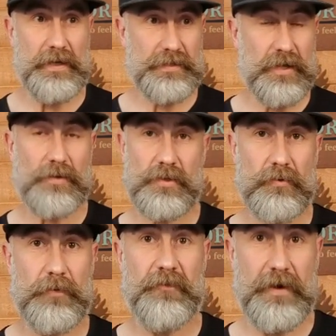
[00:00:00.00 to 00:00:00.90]
but it's
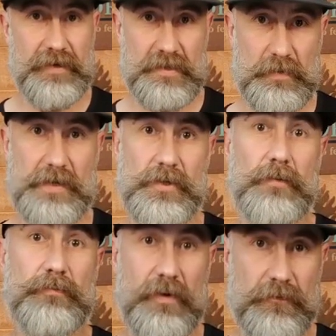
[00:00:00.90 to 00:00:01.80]
also a very
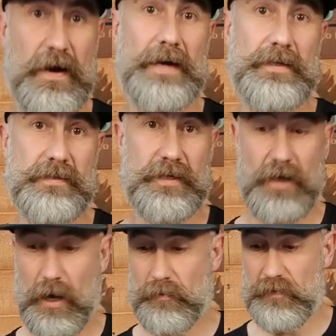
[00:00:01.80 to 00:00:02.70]
special Privada
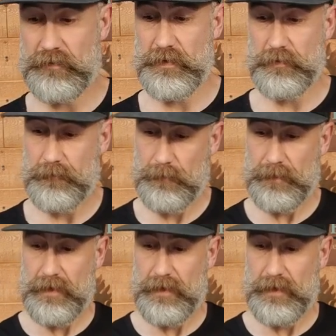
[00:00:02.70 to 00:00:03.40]
cigar review.